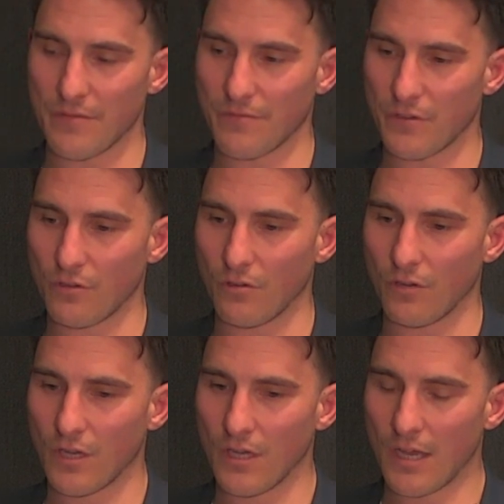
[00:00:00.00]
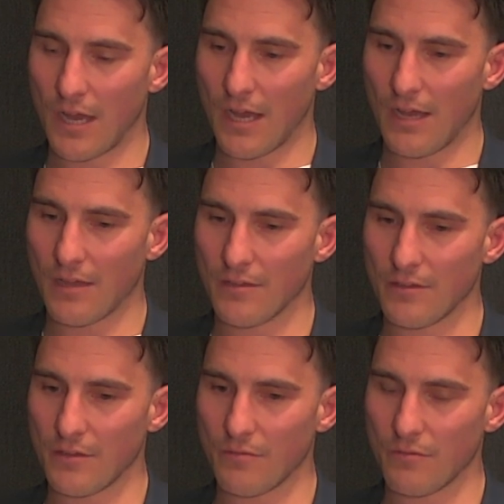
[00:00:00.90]
you're
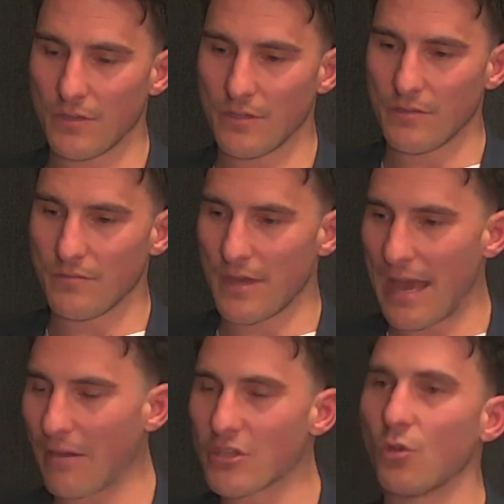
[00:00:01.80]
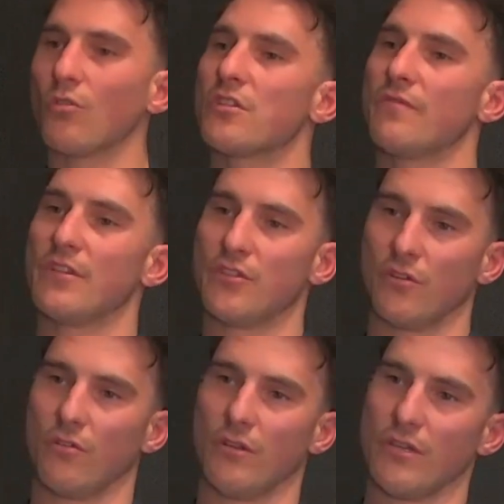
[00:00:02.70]
how exhaustive is
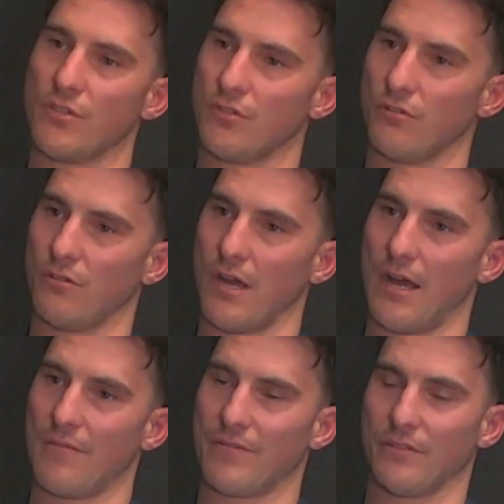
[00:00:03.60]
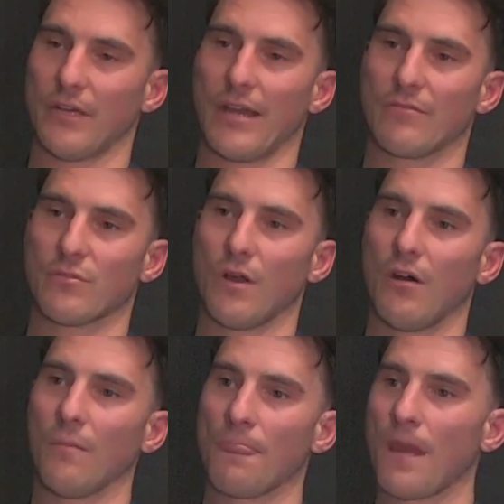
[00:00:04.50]
your field data as
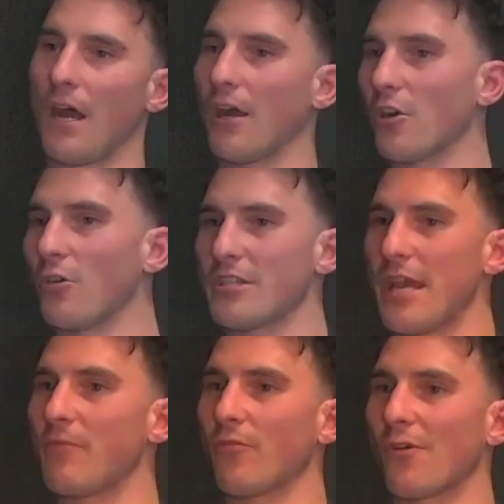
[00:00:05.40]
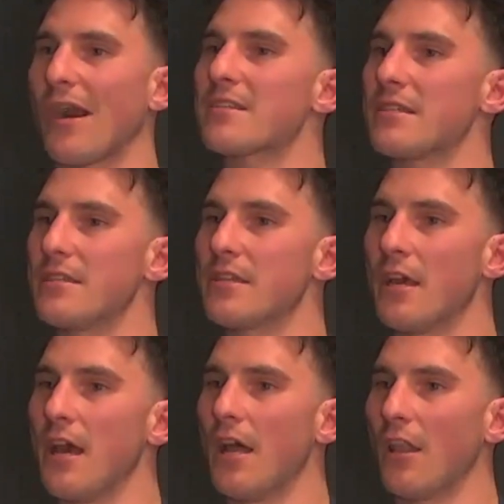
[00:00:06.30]
well? A good example for us is
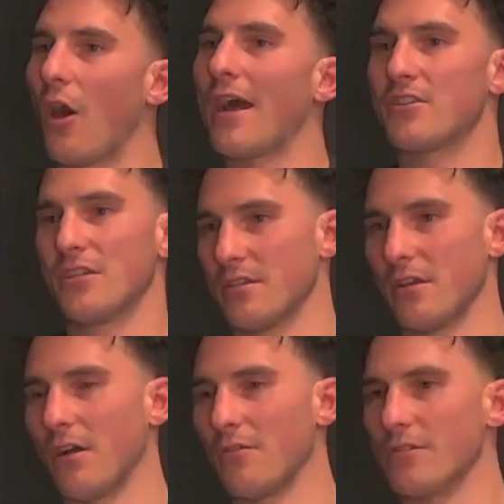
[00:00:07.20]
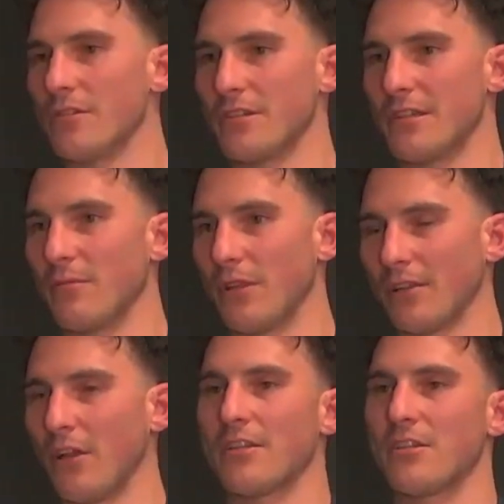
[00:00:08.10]
lychees. I always use the example like
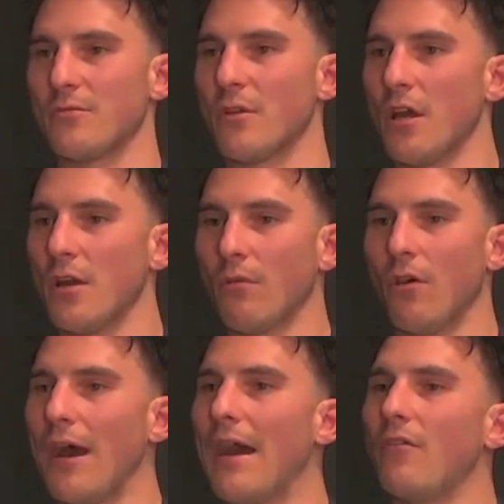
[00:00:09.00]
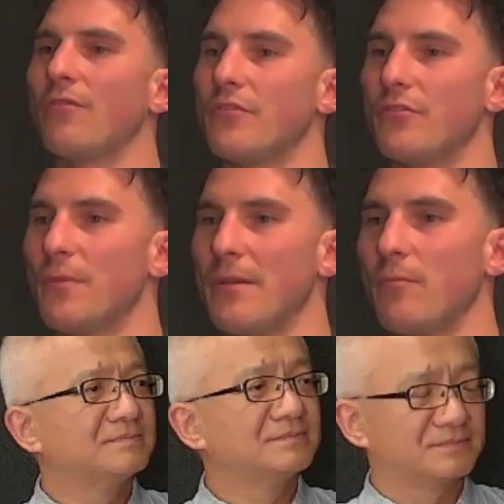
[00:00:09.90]
lychees. Well, how often do people
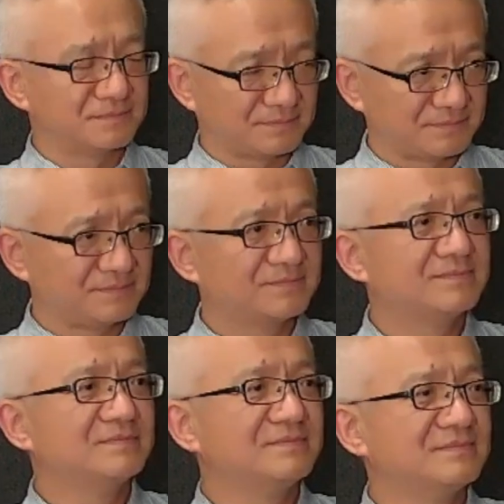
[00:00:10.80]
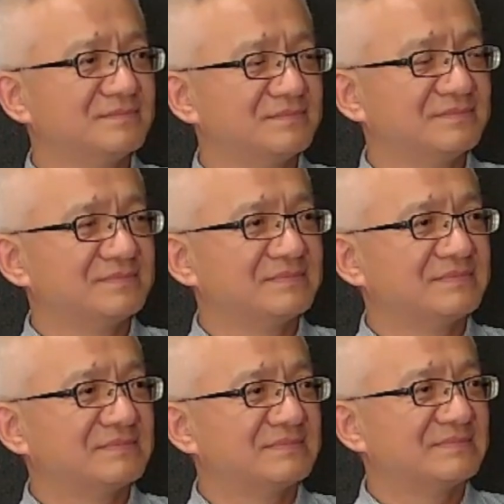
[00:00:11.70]
buy lychees? Certainly not as much as they
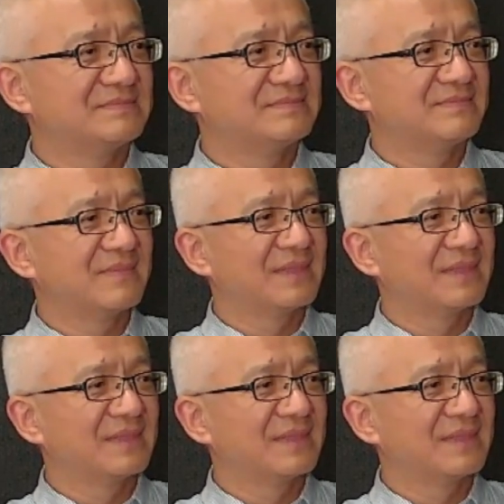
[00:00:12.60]
buy bananas.